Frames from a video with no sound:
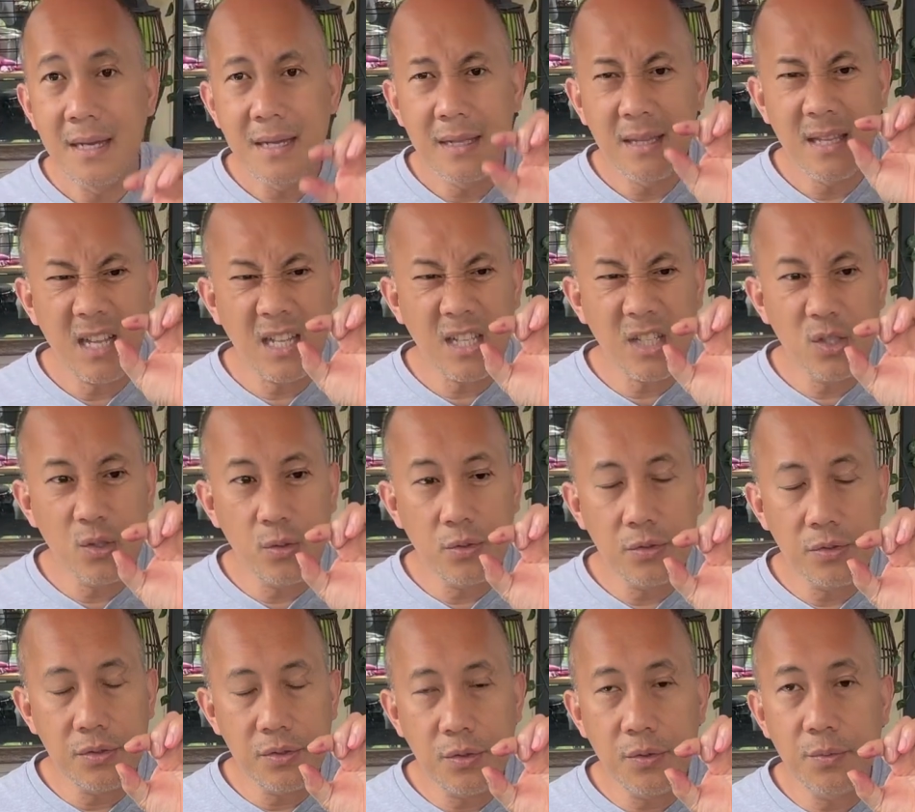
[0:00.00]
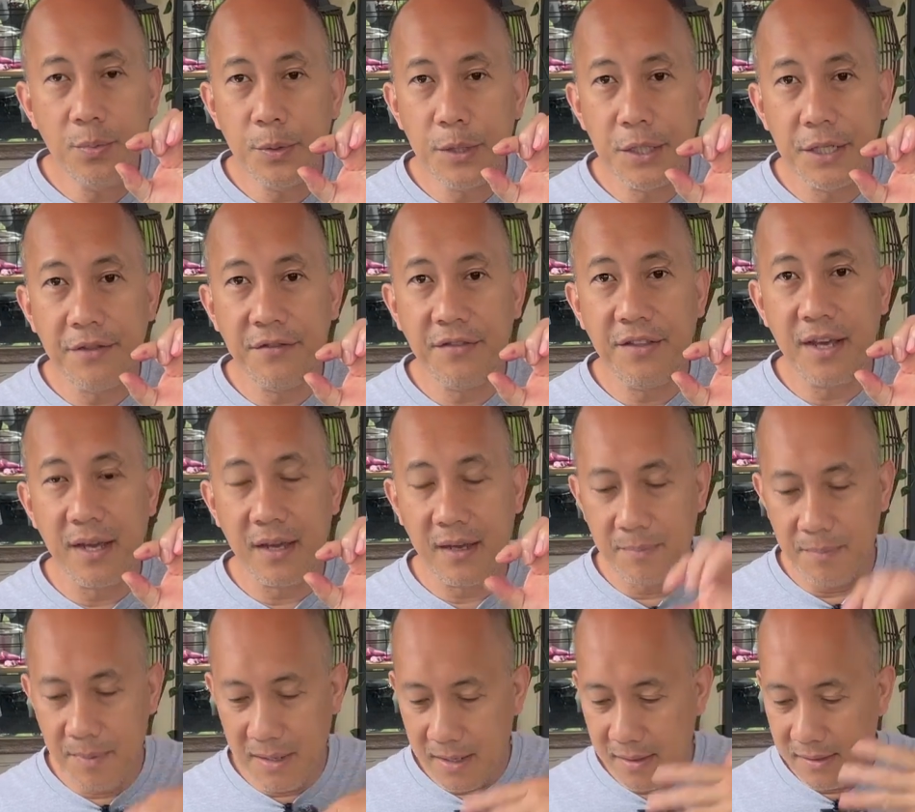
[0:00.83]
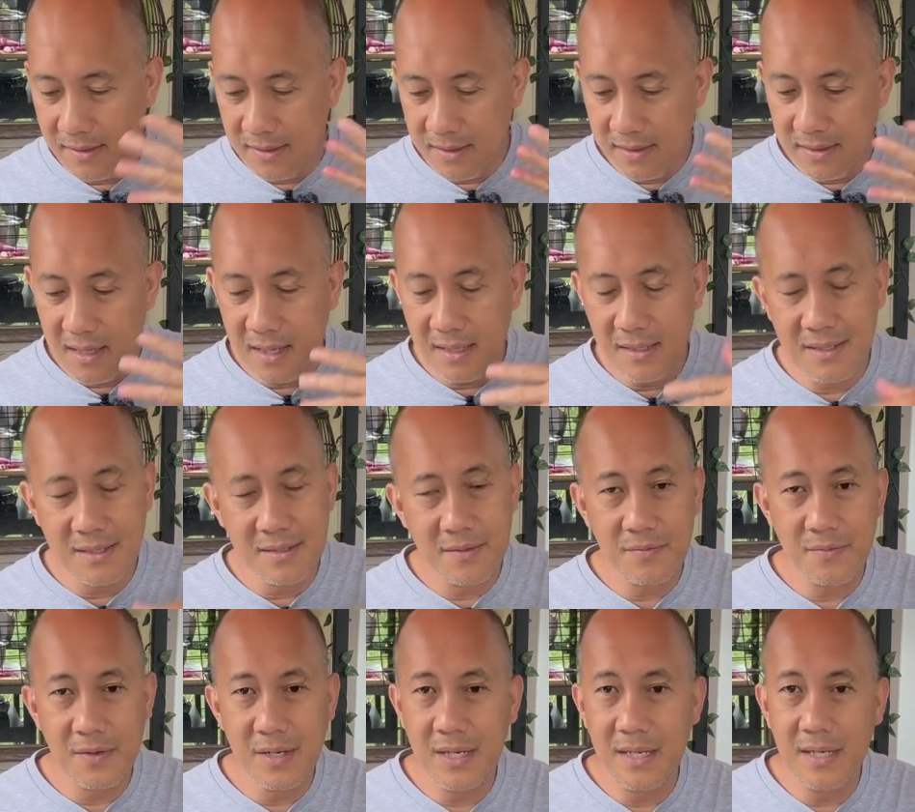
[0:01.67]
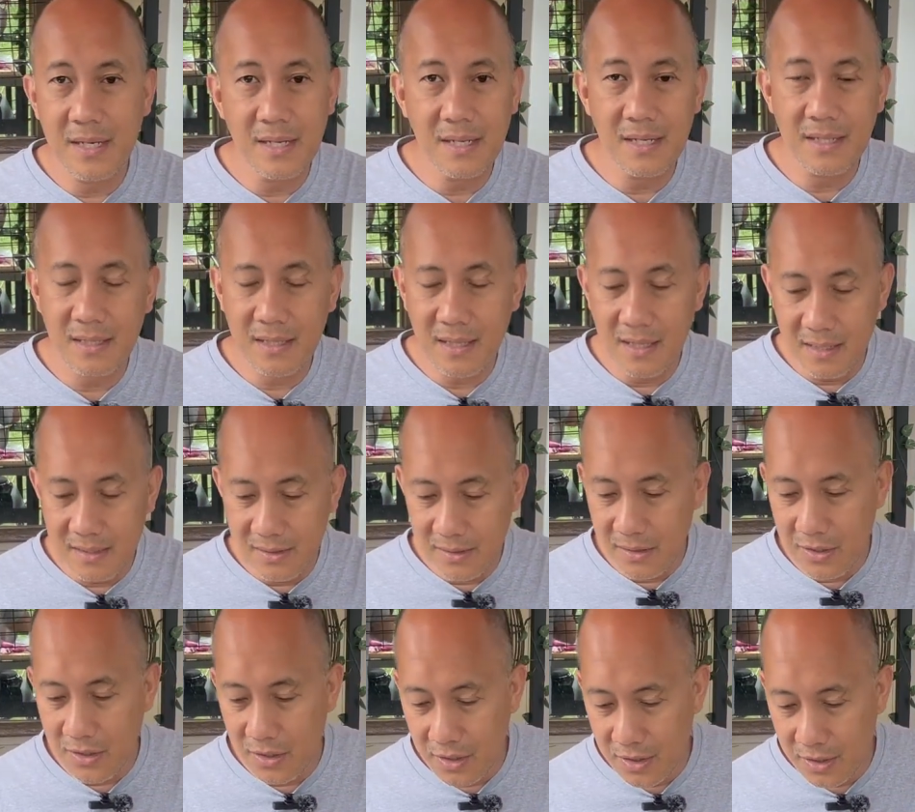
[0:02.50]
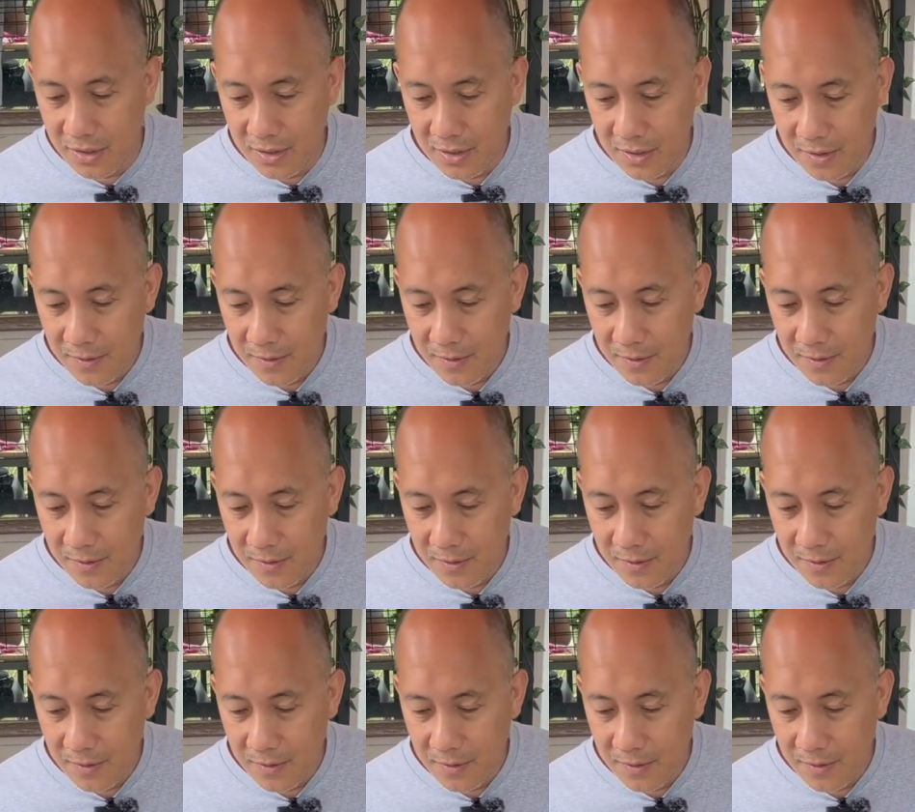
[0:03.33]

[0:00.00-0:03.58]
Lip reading: not super thick, because it doesn't really gonna taste good.